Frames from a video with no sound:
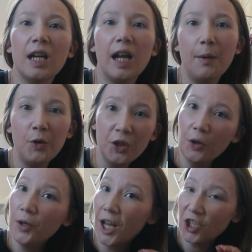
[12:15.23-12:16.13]
I'm going to go
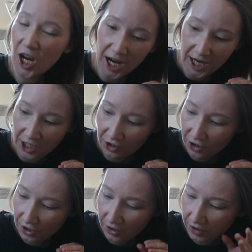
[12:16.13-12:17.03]
and get
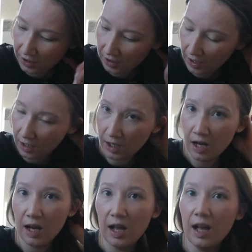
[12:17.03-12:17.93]
changed.
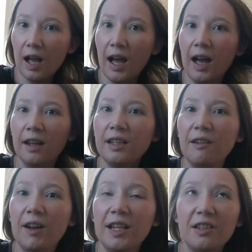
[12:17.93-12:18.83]
And
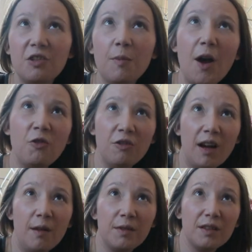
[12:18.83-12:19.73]
if I need to do my
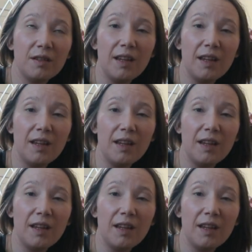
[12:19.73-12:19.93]
underarms,